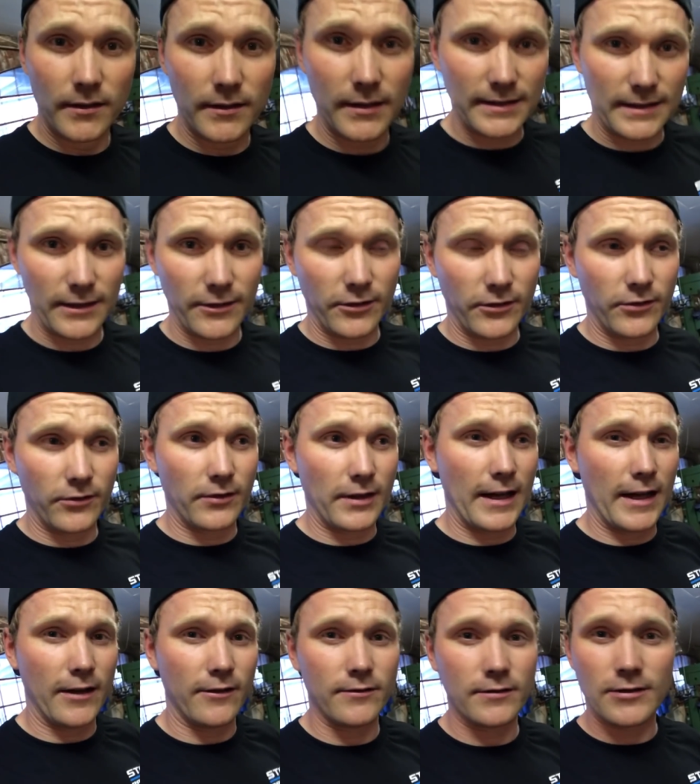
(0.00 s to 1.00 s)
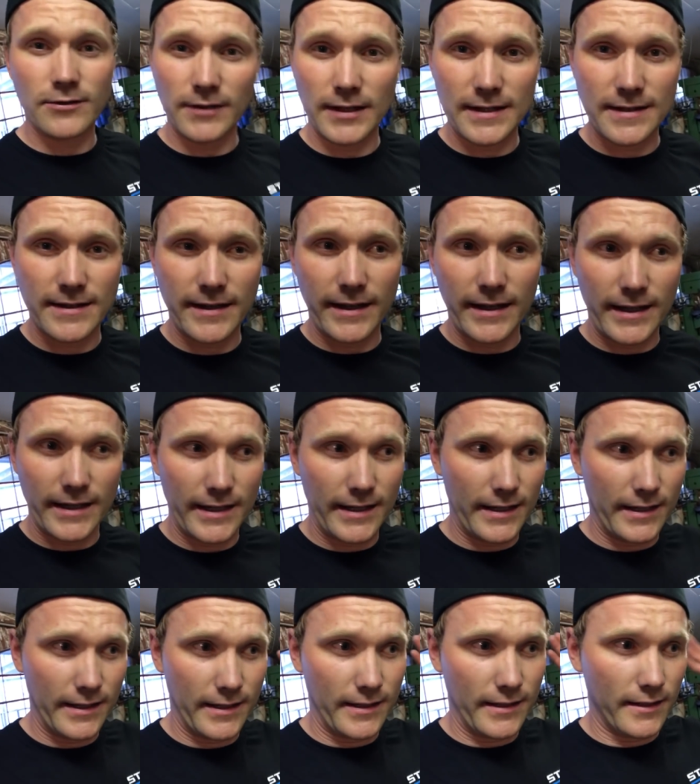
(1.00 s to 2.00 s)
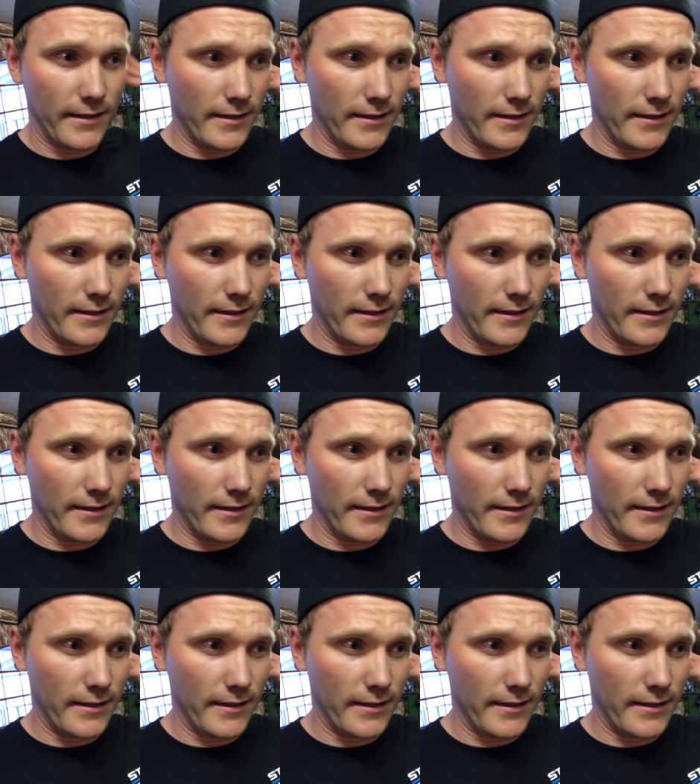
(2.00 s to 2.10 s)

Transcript: This I'm gonna do now, so I say...